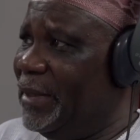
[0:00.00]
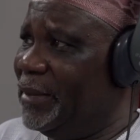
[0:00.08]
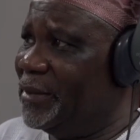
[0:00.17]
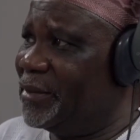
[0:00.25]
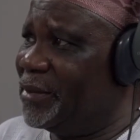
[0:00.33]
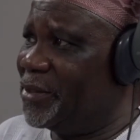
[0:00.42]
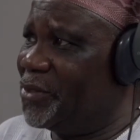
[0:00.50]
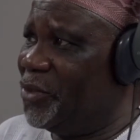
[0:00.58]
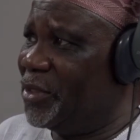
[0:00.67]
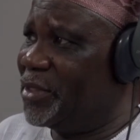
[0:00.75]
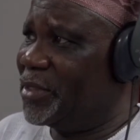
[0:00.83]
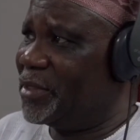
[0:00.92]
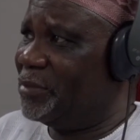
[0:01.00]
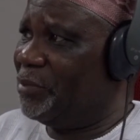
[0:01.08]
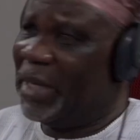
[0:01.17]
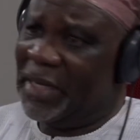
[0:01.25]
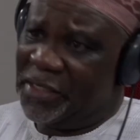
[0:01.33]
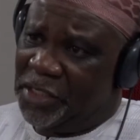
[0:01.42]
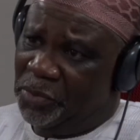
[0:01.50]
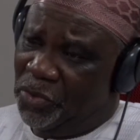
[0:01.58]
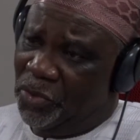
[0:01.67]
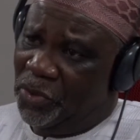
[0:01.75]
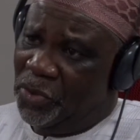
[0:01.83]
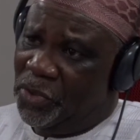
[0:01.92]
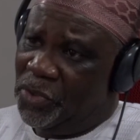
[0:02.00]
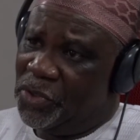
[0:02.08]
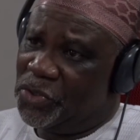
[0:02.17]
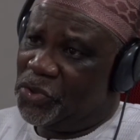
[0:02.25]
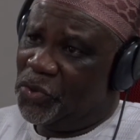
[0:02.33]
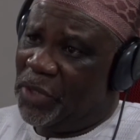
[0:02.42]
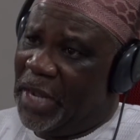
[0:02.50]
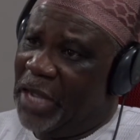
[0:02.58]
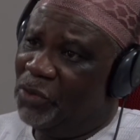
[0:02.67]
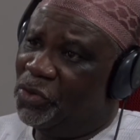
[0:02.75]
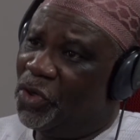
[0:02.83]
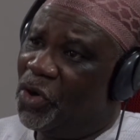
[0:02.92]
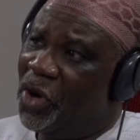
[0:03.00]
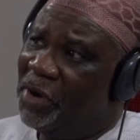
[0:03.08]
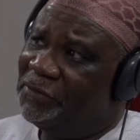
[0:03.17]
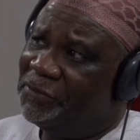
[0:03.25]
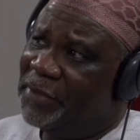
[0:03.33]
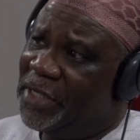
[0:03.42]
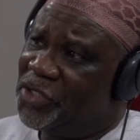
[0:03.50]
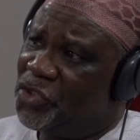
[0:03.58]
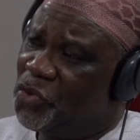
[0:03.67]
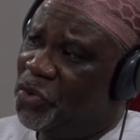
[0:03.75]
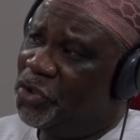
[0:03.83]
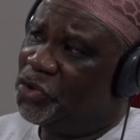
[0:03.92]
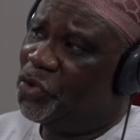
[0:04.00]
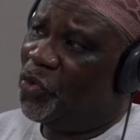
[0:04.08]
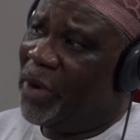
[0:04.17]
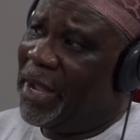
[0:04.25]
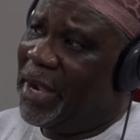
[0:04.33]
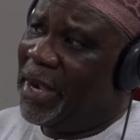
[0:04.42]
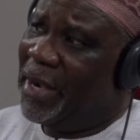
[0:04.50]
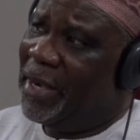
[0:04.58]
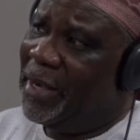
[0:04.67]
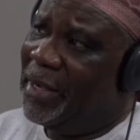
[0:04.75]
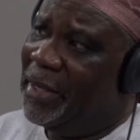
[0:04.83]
is not palatable. So I would love a situation where